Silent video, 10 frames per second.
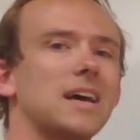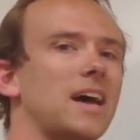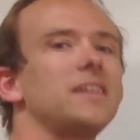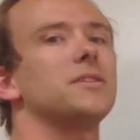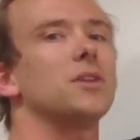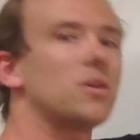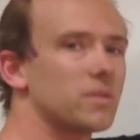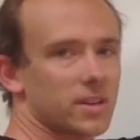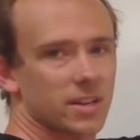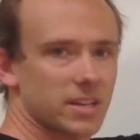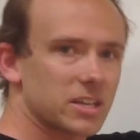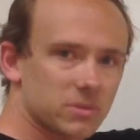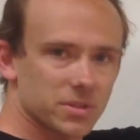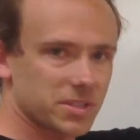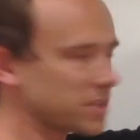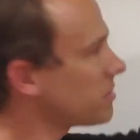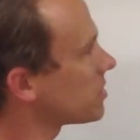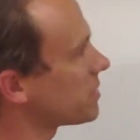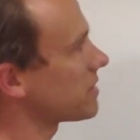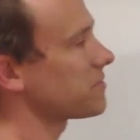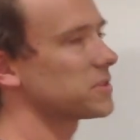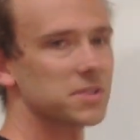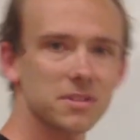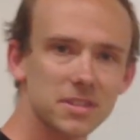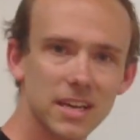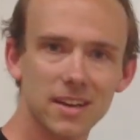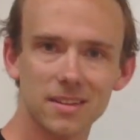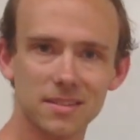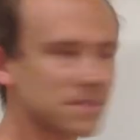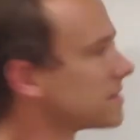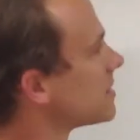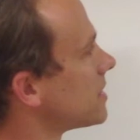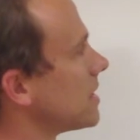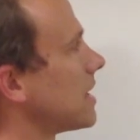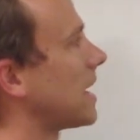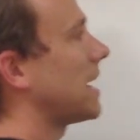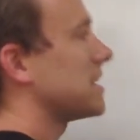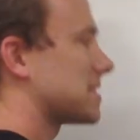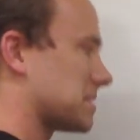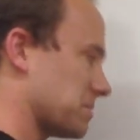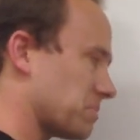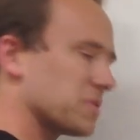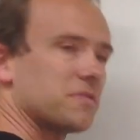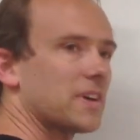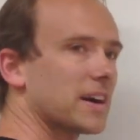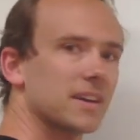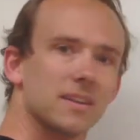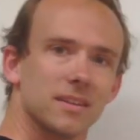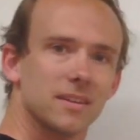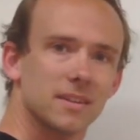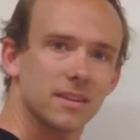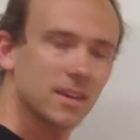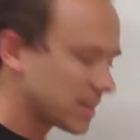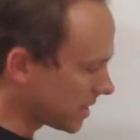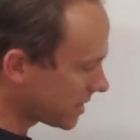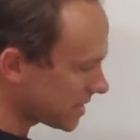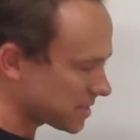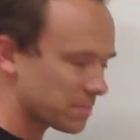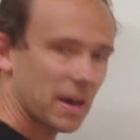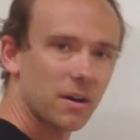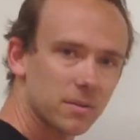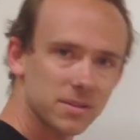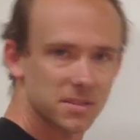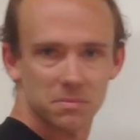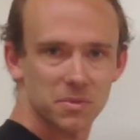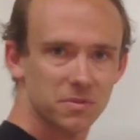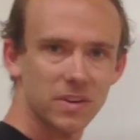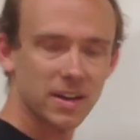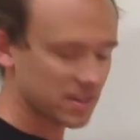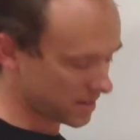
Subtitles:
I didn't know that it equaled 0 when I first looked at it. I had to simplify it. And that's the power of simplifying.